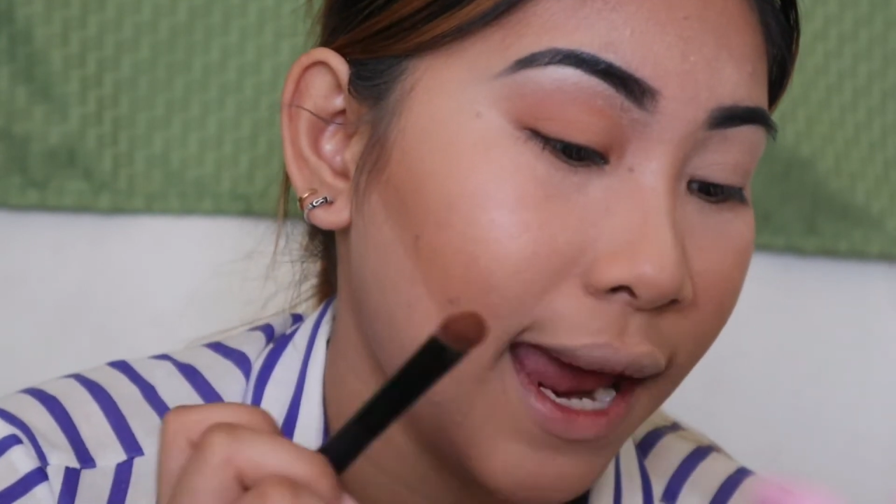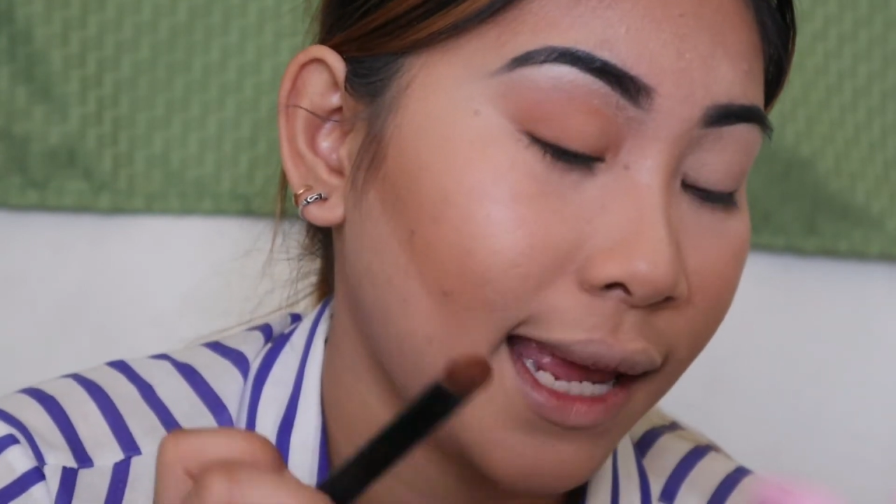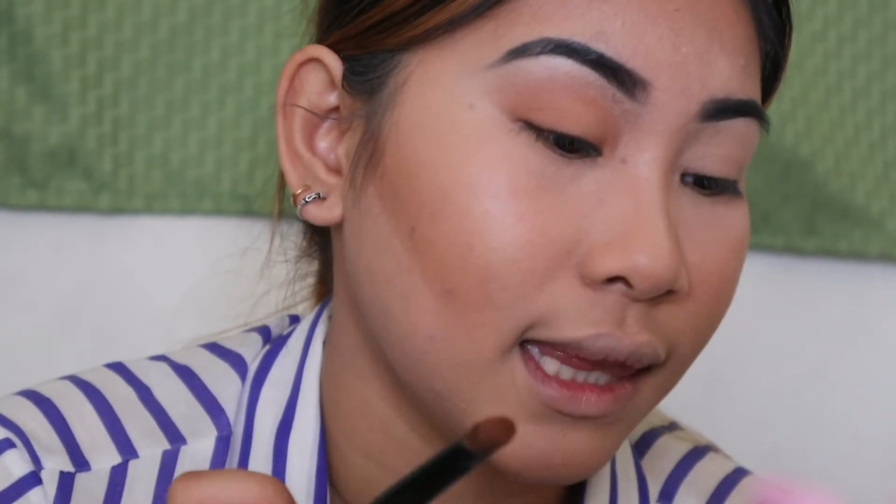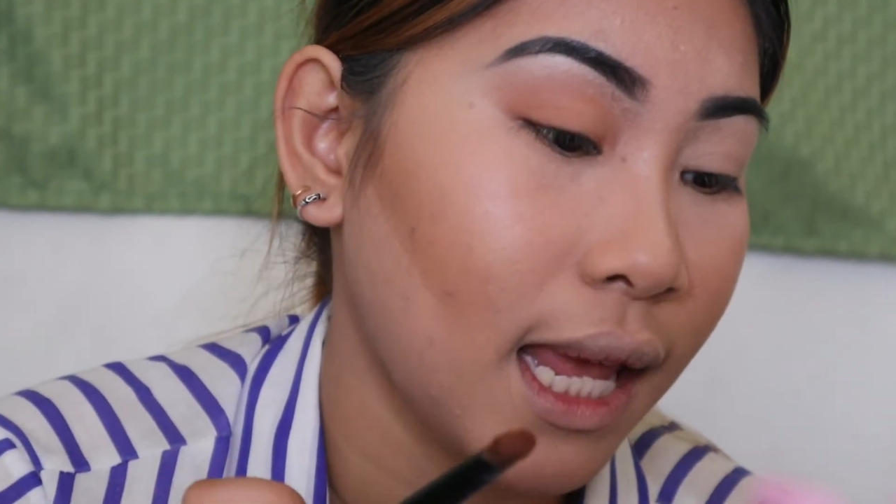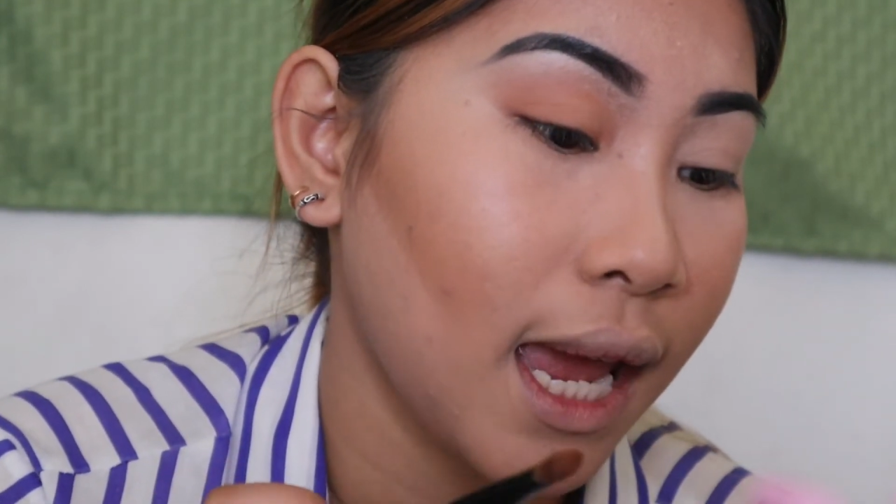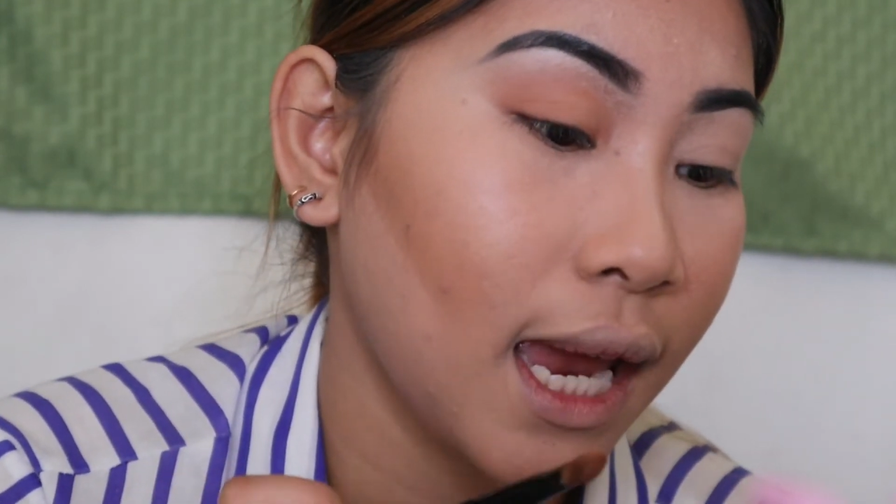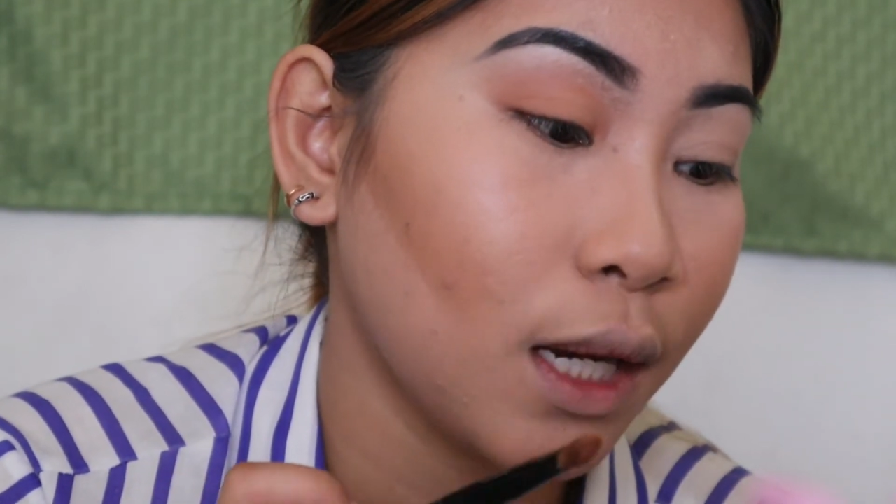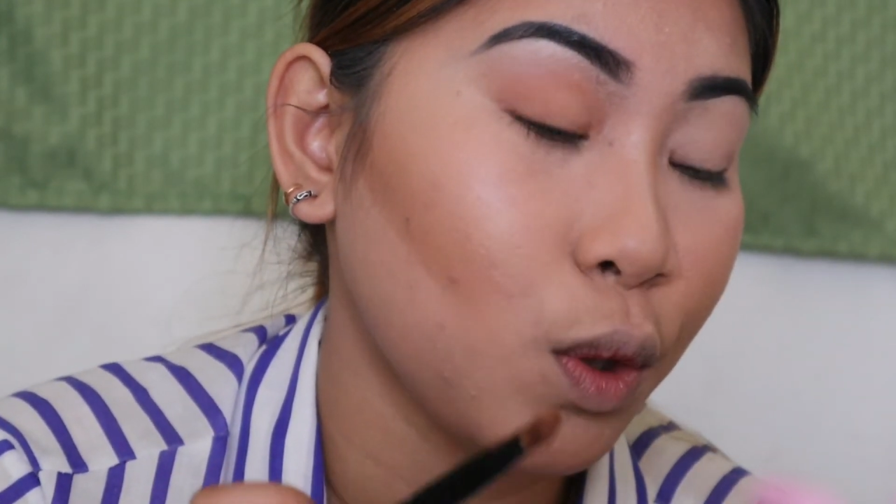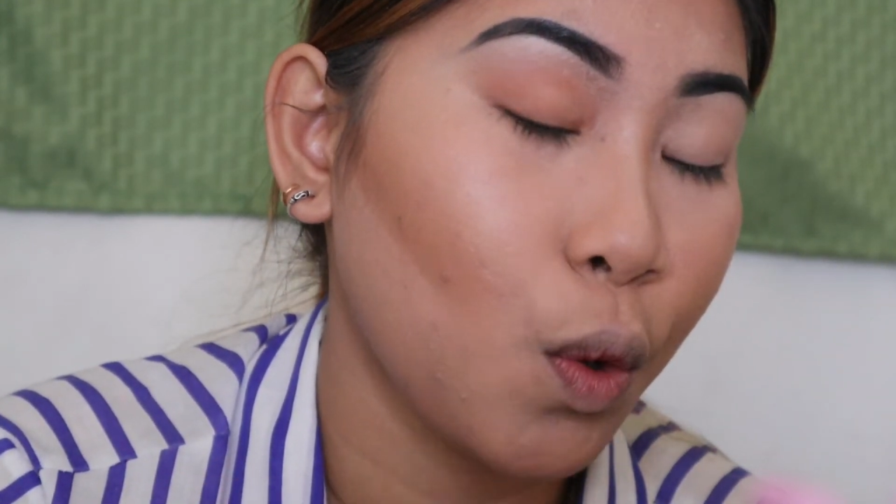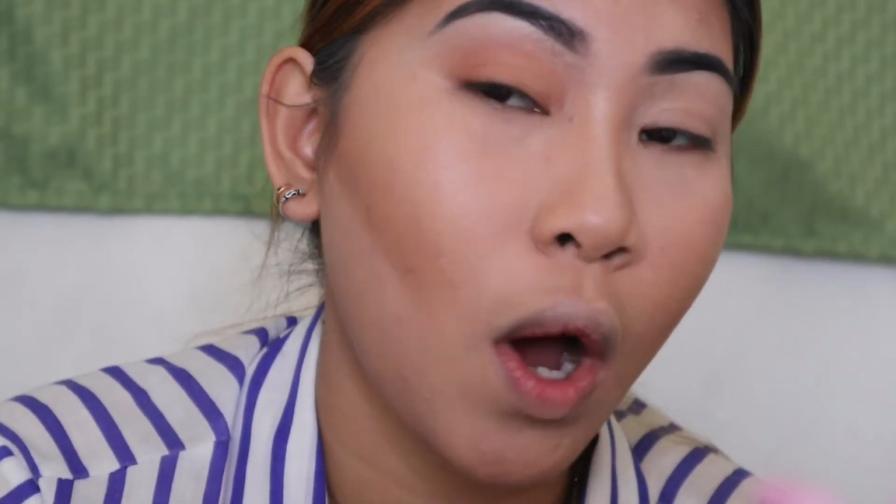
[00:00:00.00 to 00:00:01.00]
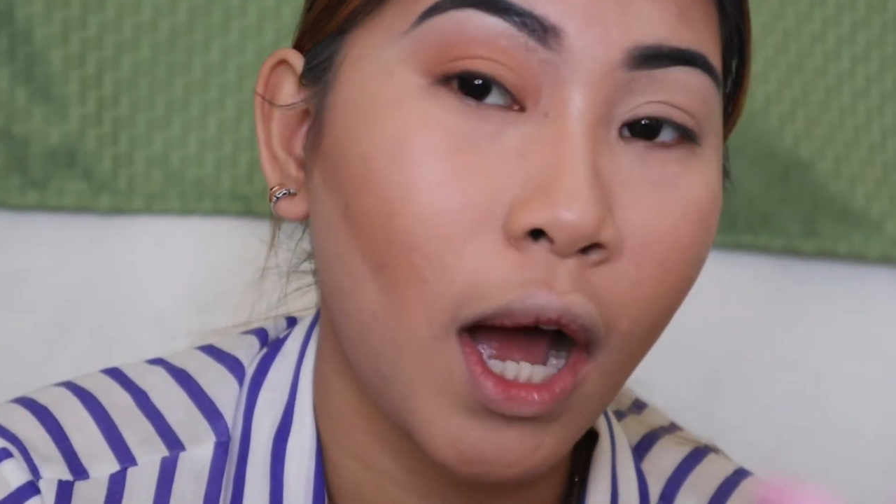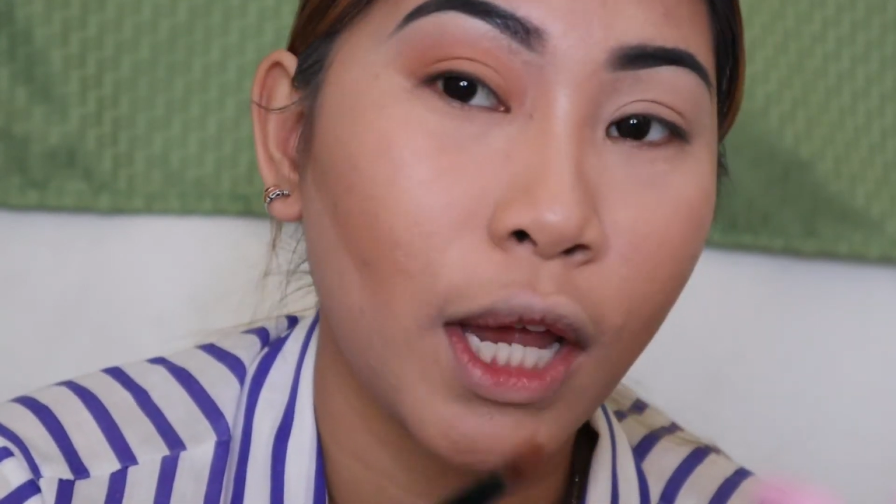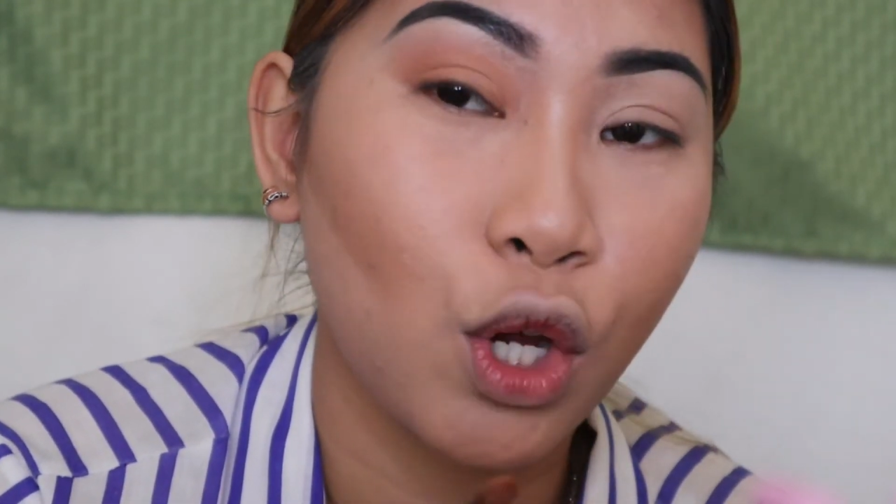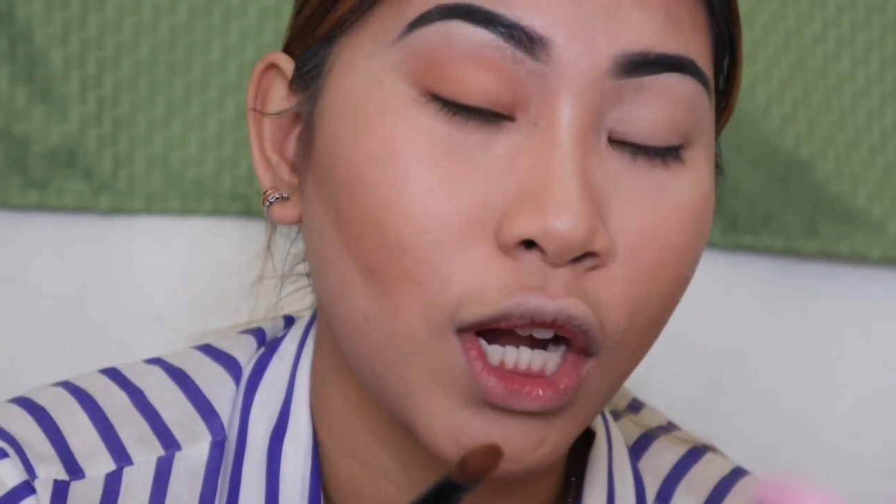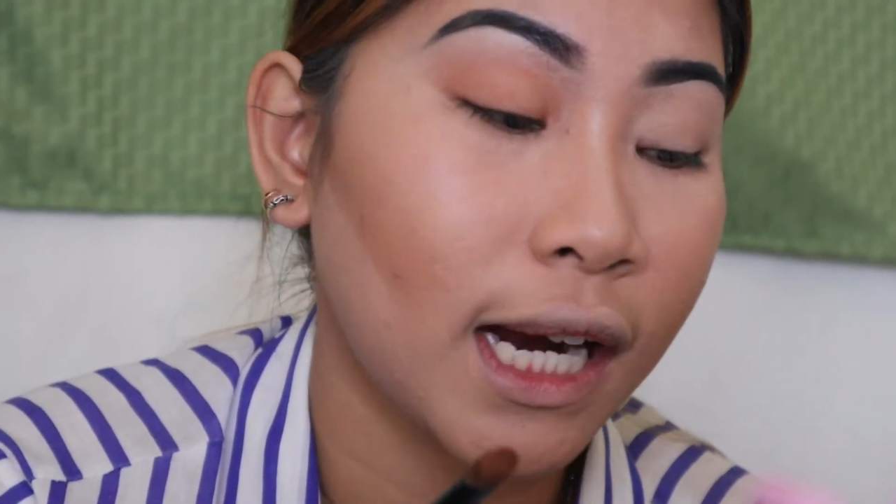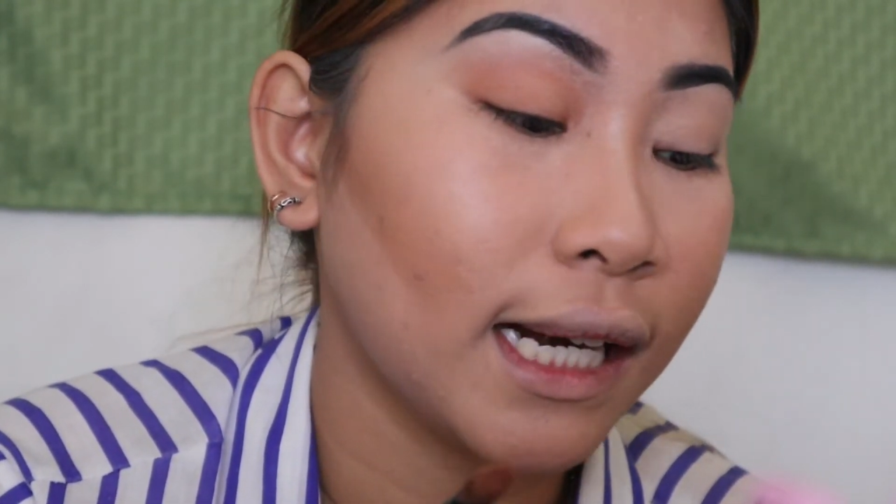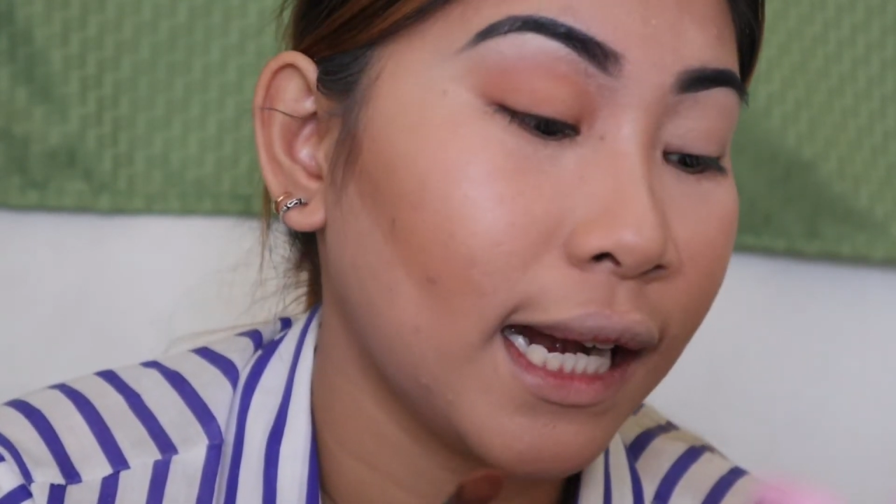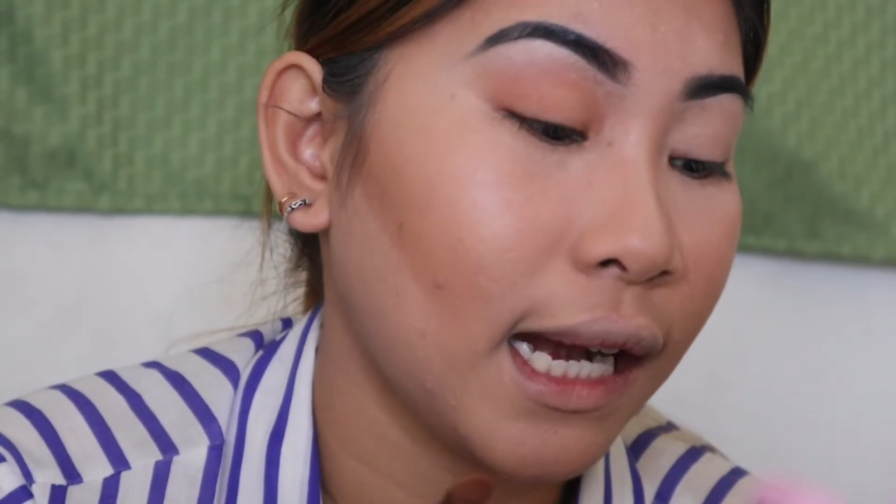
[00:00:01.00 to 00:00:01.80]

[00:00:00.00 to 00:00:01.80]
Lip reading: And then, kuha kayo ng